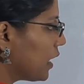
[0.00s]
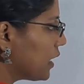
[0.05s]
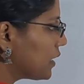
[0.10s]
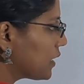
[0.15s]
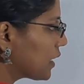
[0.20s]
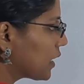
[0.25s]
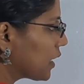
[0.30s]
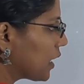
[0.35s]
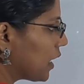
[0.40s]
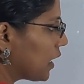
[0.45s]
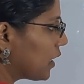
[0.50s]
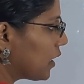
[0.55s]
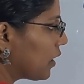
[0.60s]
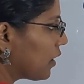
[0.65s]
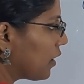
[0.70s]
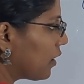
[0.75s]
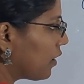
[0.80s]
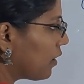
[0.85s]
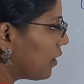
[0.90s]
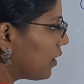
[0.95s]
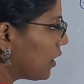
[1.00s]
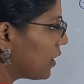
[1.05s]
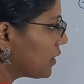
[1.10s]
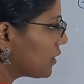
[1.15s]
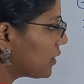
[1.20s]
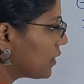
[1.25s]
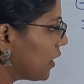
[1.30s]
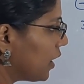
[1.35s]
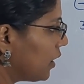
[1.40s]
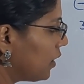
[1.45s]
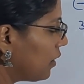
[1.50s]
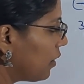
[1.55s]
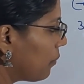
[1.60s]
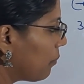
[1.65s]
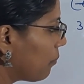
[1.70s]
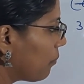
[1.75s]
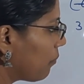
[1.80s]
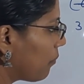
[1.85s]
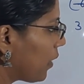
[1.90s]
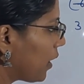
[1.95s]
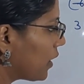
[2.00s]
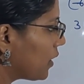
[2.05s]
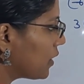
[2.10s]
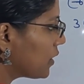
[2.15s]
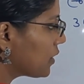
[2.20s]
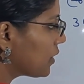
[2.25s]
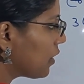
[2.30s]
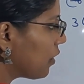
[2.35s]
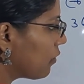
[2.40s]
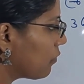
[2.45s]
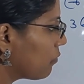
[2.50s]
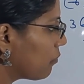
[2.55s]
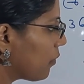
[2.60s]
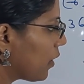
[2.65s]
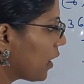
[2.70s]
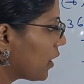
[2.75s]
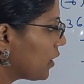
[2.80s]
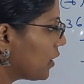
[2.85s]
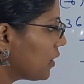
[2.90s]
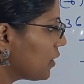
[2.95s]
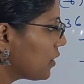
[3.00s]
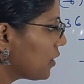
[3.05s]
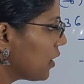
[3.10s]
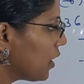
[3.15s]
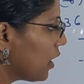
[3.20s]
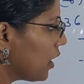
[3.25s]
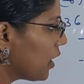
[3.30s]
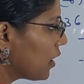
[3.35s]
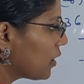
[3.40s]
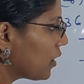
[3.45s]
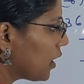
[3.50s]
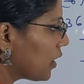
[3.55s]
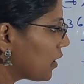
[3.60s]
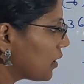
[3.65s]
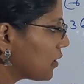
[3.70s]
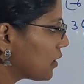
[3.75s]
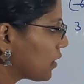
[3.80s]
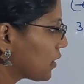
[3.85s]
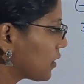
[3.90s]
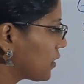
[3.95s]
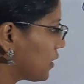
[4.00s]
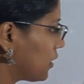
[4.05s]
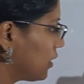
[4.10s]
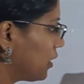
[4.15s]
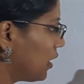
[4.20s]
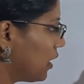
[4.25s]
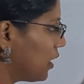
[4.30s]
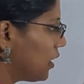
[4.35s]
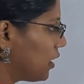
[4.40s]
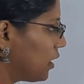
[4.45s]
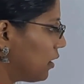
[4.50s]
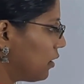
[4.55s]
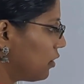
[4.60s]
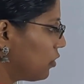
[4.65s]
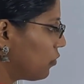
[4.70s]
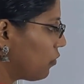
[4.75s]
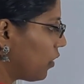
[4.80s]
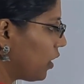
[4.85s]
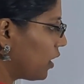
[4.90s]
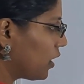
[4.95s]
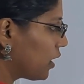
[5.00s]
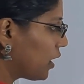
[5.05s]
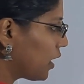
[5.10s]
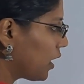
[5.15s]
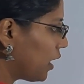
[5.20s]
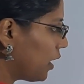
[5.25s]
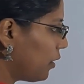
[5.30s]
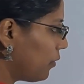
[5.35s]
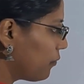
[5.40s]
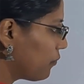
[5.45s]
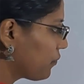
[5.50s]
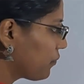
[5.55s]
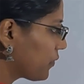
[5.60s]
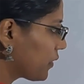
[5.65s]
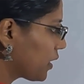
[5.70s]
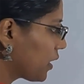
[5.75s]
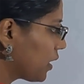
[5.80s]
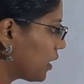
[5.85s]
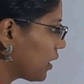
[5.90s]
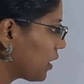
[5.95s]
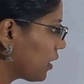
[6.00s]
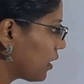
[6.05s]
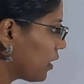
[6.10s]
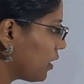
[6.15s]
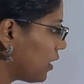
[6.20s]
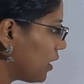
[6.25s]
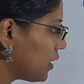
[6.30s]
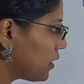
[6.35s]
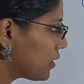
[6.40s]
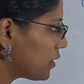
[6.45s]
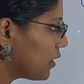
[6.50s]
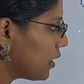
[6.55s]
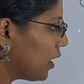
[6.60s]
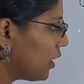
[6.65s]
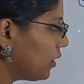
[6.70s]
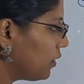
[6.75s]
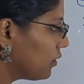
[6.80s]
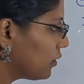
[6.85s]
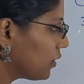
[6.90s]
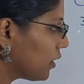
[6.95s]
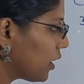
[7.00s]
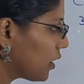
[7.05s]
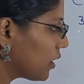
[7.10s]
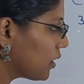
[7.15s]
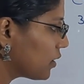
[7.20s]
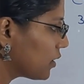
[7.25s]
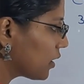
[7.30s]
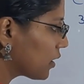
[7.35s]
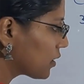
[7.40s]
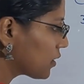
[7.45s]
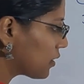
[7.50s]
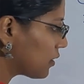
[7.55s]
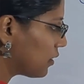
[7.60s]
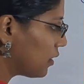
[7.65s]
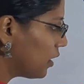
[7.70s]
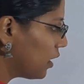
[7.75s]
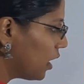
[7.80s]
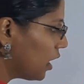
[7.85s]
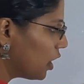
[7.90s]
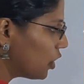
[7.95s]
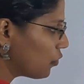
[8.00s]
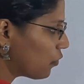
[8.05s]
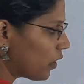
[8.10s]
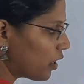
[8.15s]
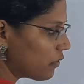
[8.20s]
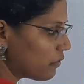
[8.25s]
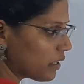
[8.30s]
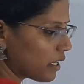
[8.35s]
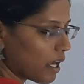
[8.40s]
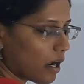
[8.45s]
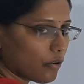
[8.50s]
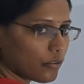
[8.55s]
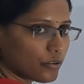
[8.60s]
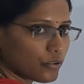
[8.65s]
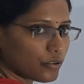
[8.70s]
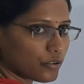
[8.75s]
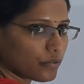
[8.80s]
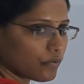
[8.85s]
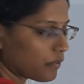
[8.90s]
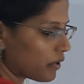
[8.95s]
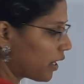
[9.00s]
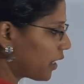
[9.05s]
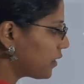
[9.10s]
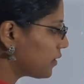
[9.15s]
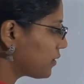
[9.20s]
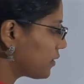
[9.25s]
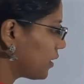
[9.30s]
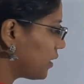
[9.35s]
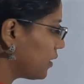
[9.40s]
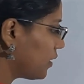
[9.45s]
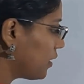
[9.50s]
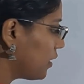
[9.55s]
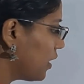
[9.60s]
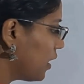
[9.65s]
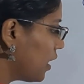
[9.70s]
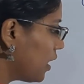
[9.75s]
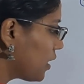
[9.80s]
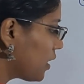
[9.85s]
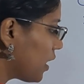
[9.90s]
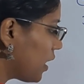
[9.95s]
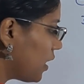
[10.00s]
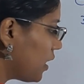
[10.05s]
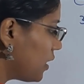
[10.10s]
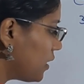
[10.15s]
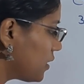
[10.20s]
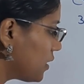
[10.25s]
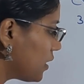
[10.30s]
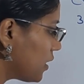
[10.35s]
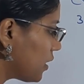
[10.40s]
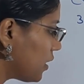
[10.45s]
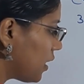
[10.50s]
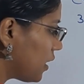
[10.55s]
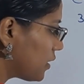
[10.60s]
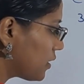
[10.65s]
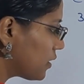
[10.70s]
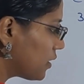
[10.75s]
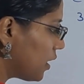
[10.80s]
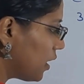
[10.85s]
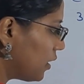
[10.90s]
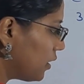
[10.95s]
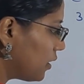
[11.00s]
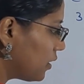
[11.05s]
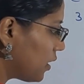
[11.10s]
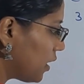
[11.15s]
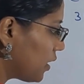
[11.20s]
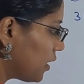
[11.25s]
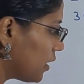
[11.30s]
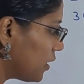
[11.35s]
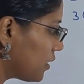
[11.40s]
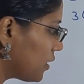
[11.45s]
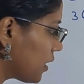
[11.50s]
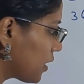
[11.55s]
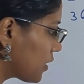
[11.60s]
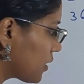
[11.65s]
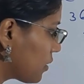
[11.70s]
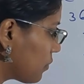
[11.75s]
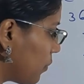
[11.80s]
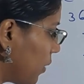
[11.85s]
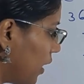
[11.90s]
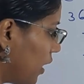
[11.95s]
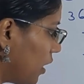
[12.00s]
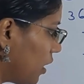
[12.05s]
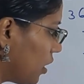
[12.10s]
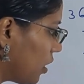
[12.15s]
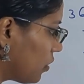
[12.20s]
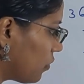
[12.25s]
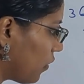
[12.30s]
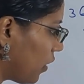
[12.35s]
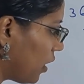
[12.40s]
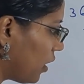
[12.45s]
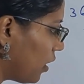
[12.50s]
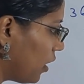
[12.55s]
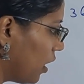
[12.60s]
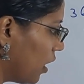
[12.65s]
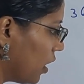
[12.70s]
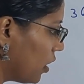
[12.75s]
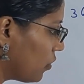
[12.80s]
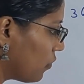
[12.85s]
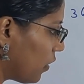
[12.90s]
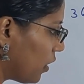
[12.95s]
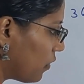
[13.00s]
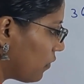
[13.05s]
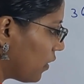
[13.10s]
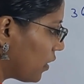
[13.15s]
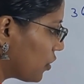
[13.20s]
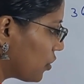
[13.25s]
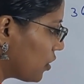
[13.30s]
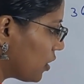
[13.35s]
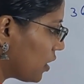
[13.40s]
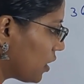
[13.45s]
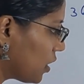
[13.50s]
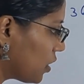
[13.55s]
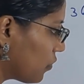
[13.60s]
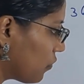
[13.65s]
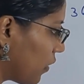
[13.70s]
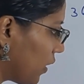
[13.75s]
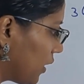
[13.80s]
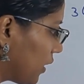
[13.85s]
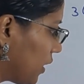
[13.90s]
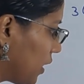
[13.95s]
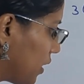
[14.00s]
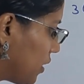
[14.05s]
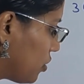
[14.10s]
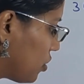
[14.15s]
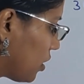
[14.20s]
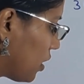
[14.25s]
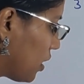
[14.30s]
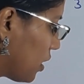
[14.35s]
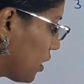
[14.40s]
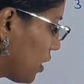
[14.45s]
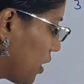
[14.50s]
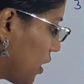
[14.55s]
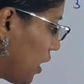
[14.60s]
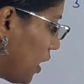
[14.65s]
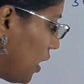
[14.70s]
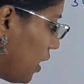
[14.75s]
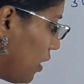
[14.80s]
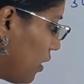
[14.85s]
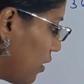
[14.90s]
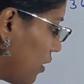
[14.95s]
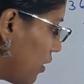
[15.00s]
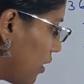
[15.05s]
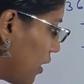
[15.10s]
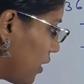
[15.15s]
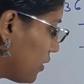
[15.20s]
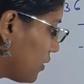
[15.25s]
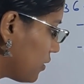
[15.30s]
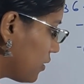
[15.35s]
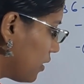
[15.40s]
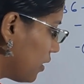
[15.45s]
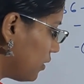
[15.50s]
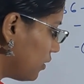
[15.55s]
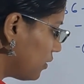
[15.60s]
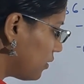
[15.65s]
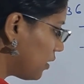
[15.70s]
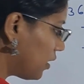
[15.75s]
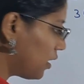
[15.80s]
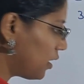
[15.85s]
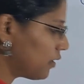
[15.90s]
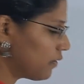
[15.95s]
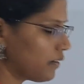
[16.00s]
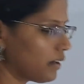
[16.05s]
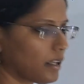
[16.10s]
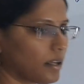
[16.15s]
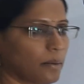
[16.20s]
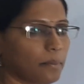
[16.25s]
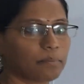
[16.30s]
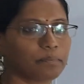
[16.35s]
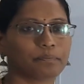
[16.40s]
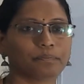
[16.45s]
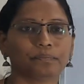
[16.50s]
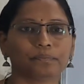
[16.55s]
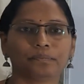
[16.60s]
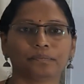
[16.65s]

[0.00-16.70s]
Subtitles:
is greater less than minus of minus 36. Here 12k less than 36. 12 we have to shift right side. K is less than 36 by 12. 12 1 ja, 12 3 ja. K less than 3 it will come.